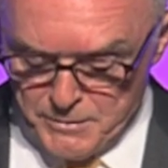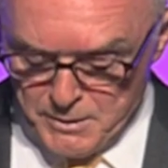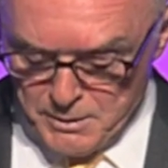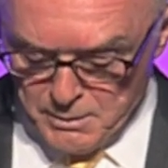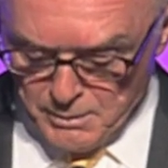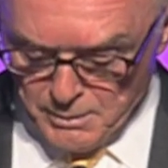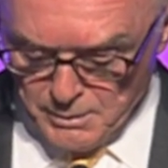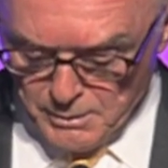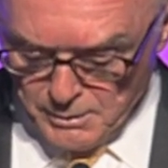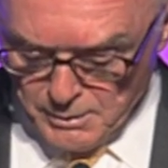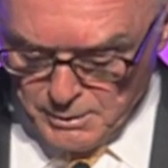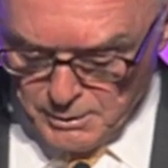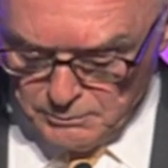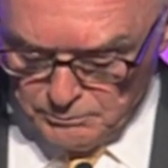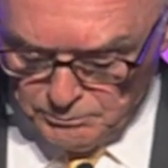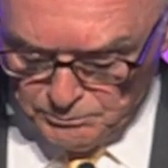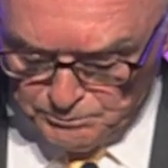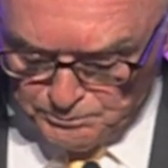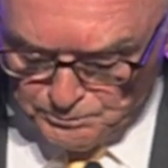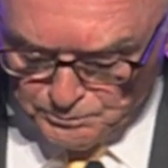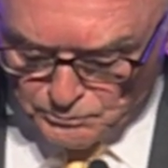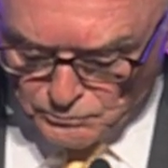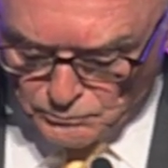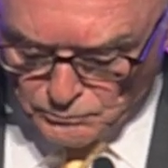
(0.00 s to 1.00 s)
Um,
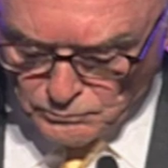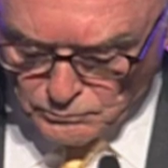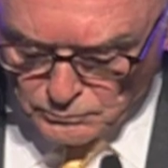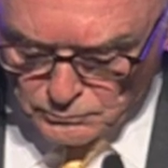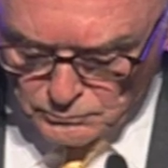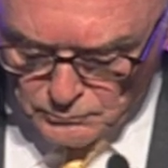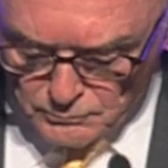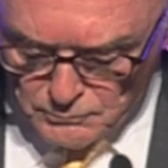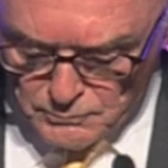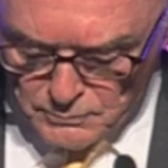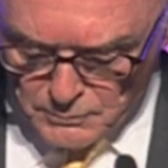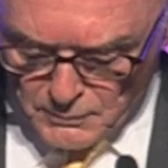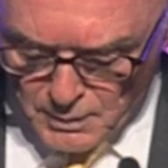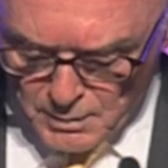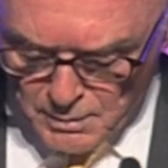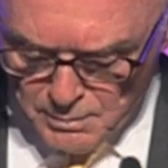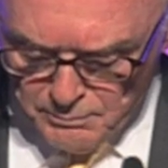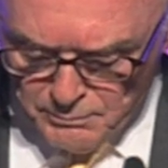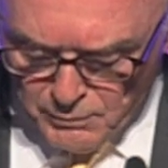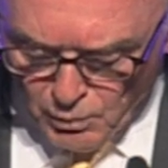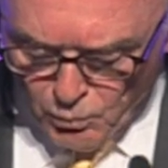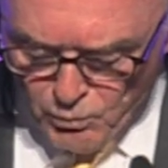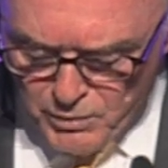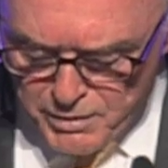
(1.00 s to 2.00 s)

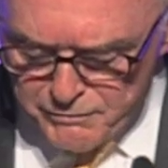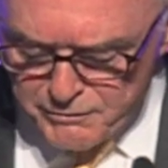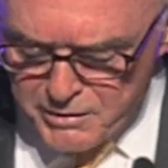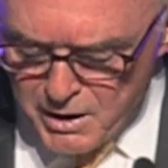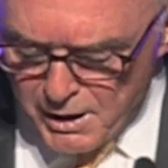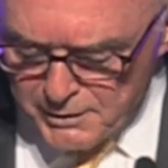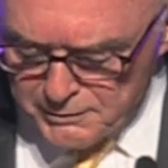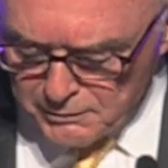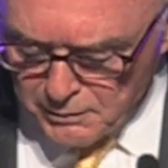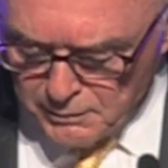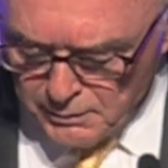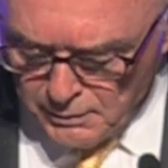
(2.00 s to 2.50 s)
but we've got,